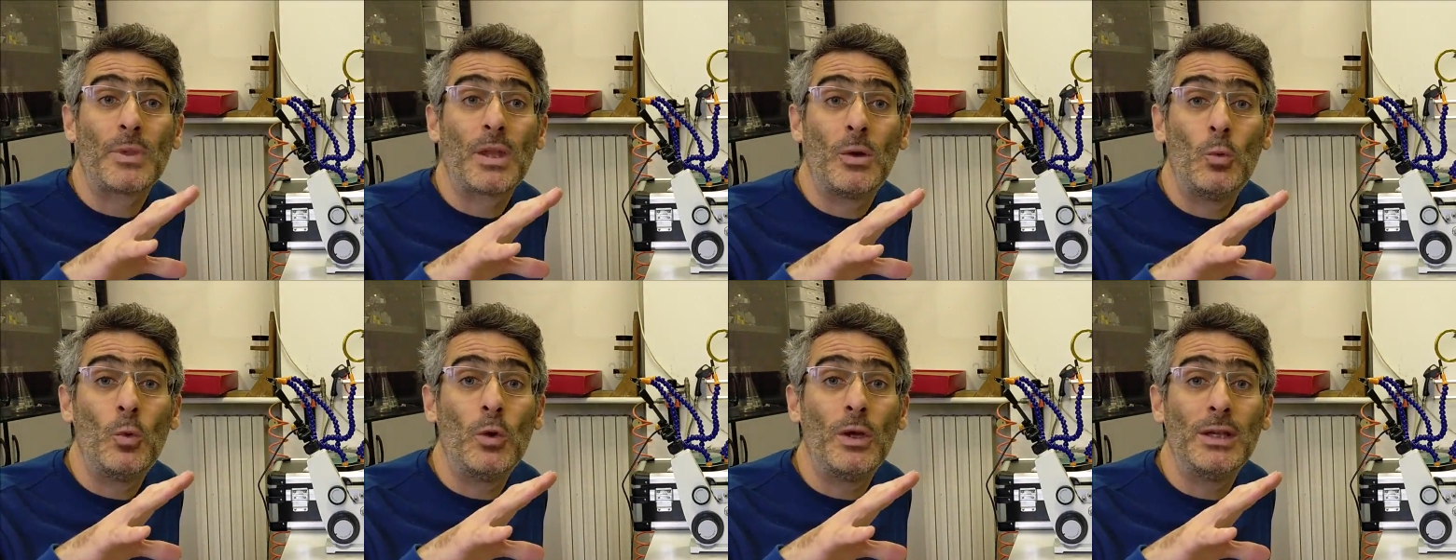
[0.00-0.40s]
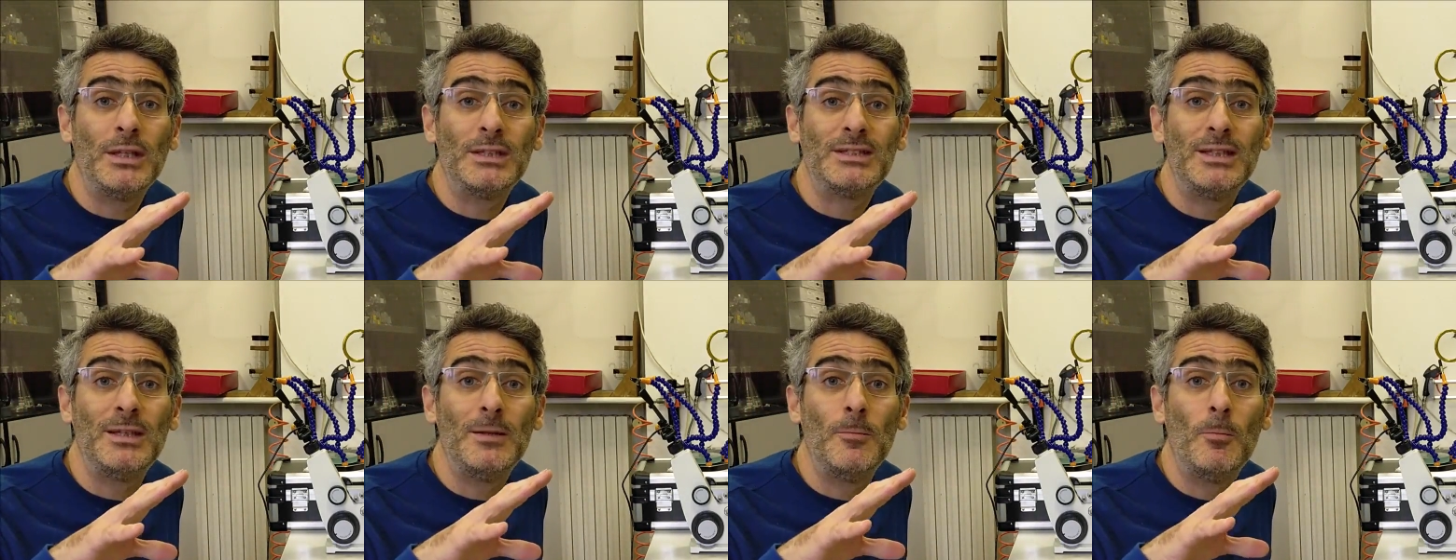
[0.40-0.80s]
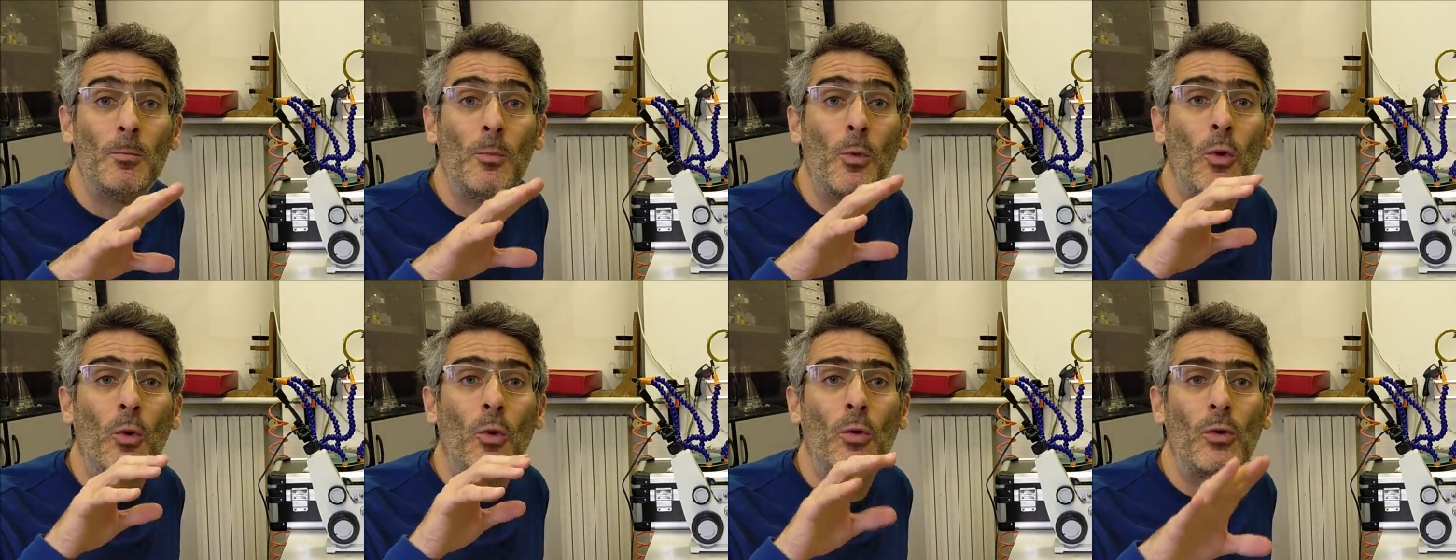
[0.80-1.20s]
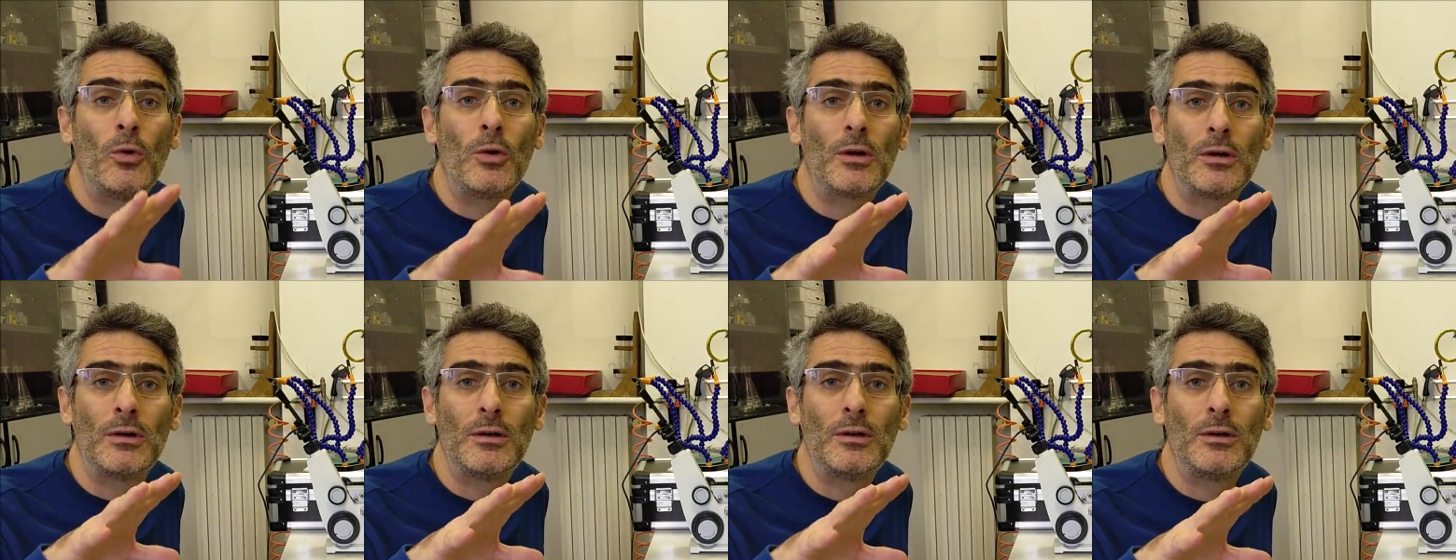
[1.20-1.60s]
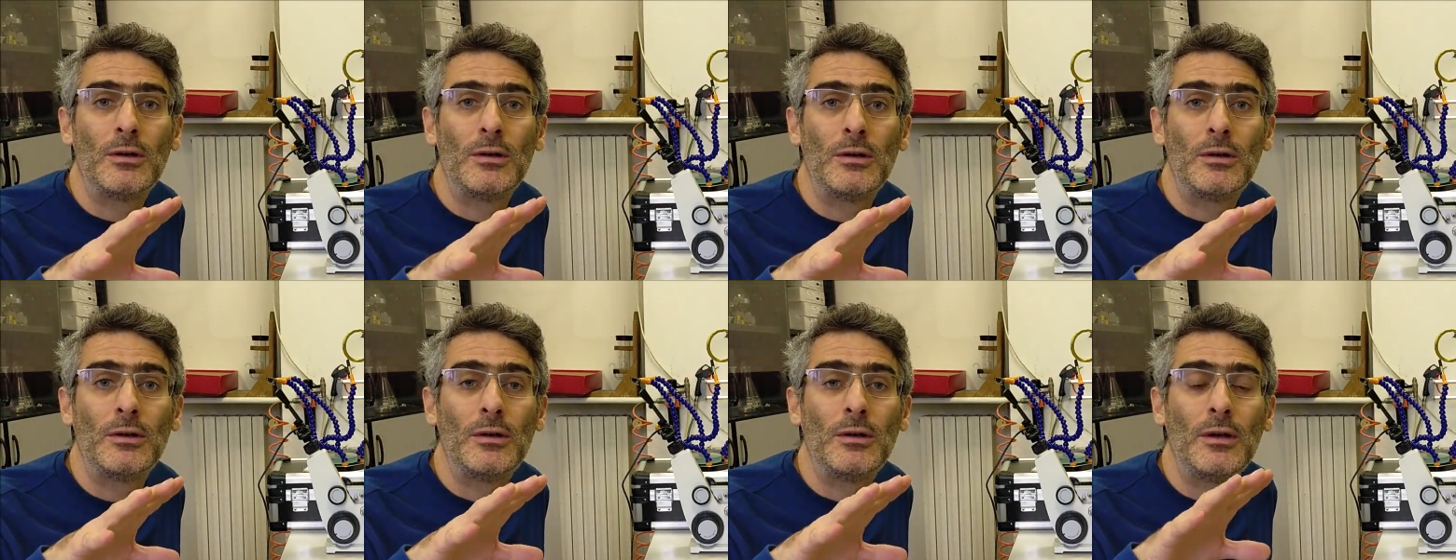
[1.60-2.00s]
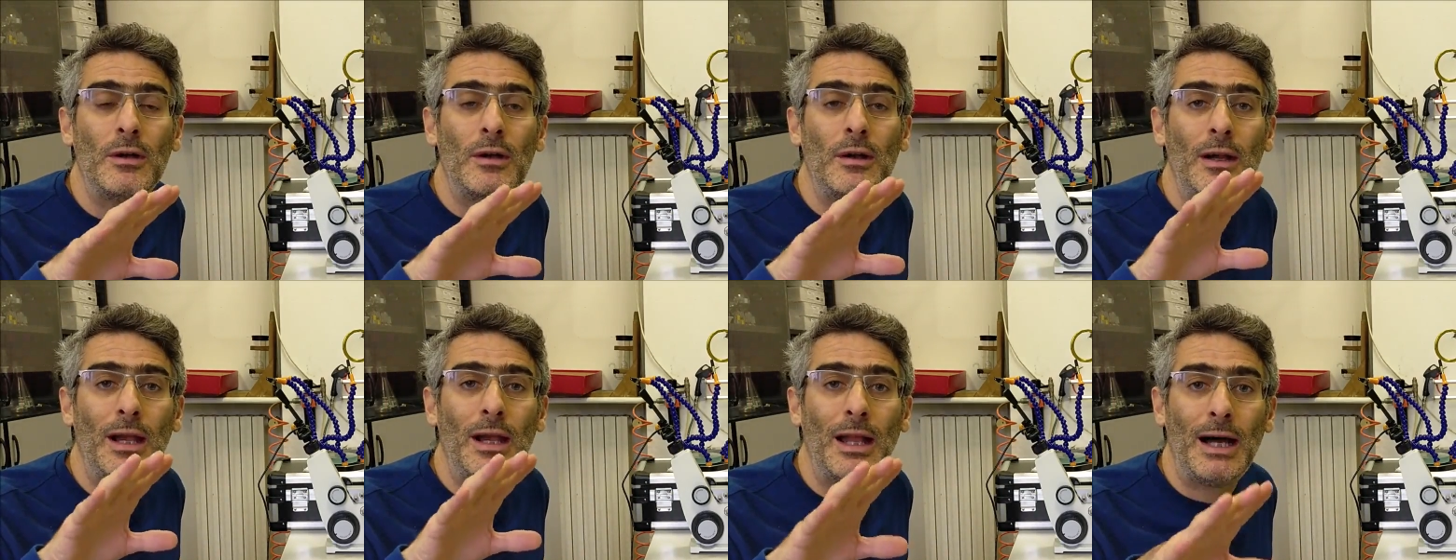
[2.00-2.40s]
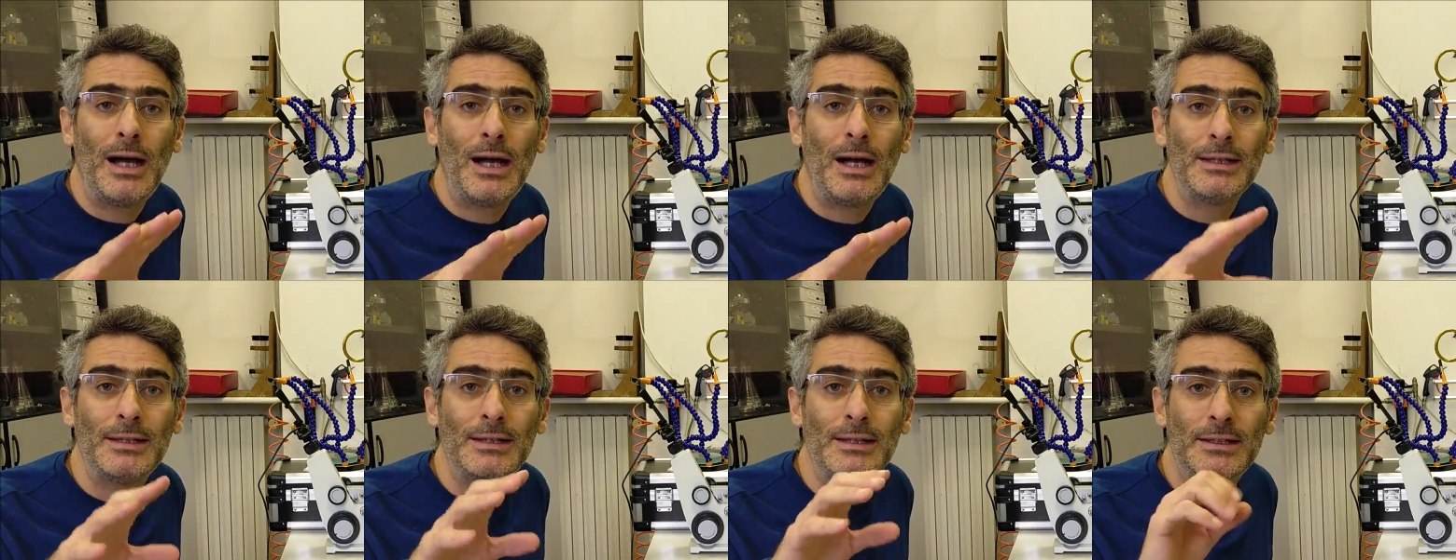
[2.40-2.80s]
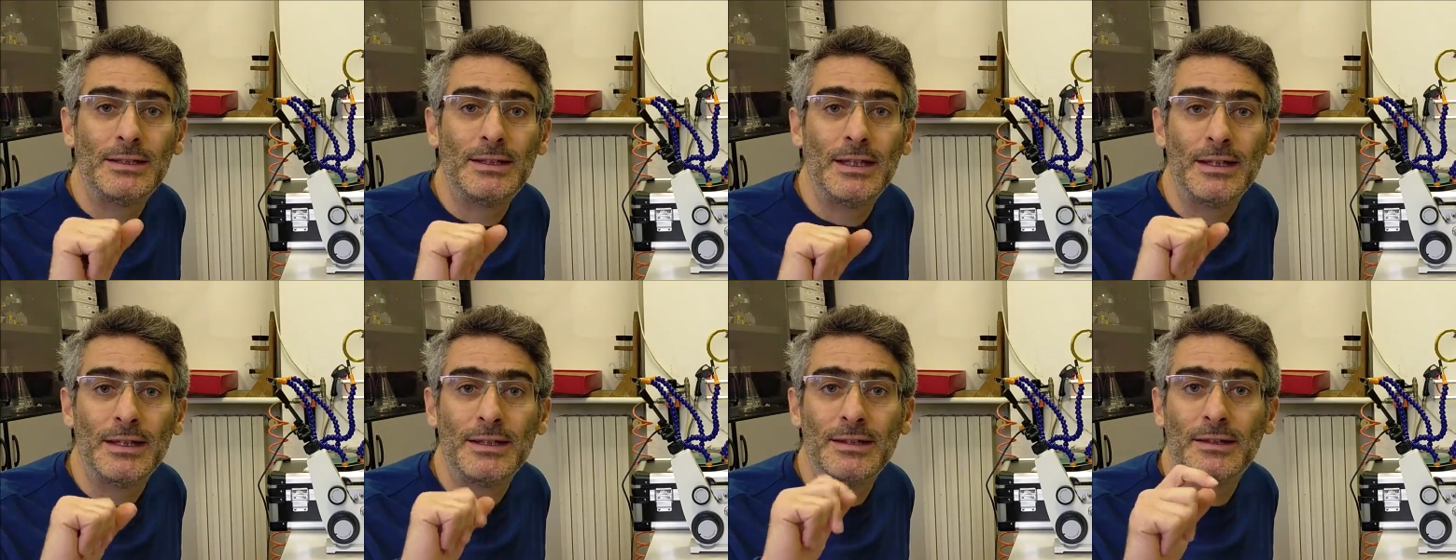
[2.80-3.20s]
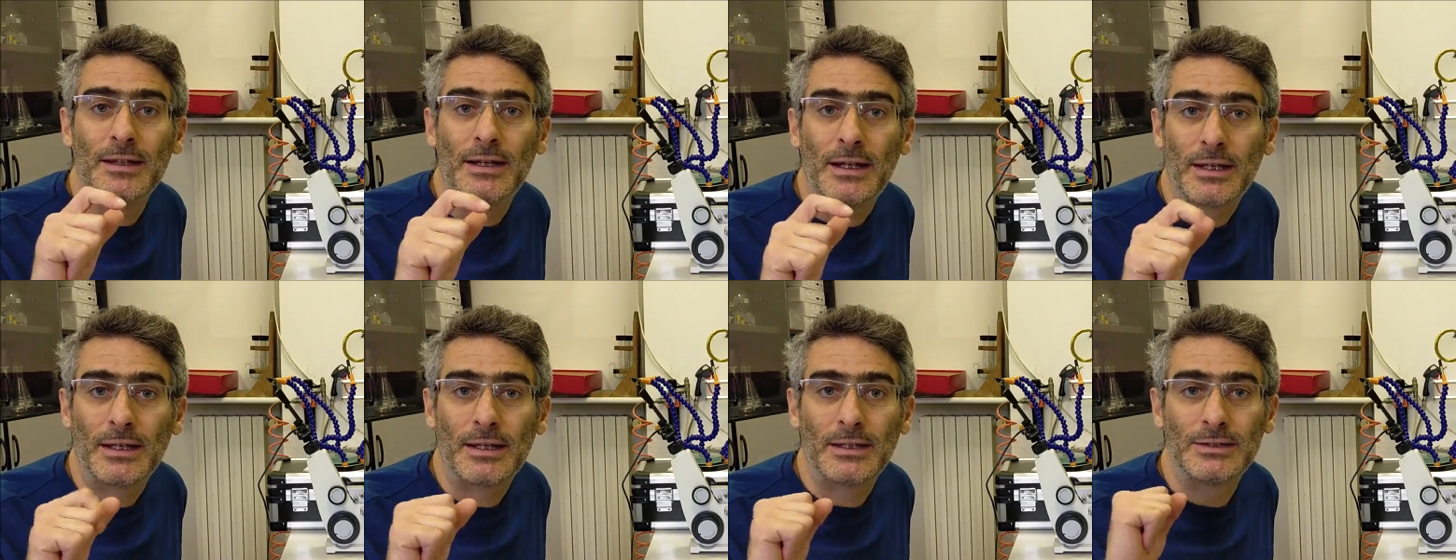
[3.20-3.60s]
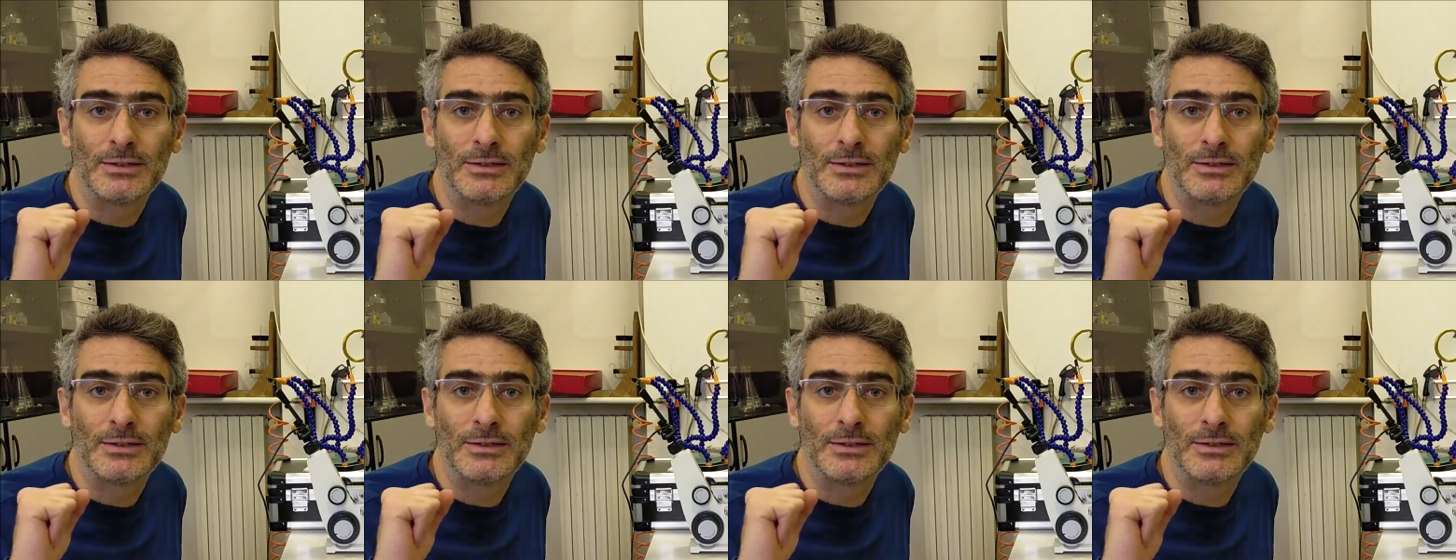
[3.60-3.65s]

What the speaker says: we see more light than dark,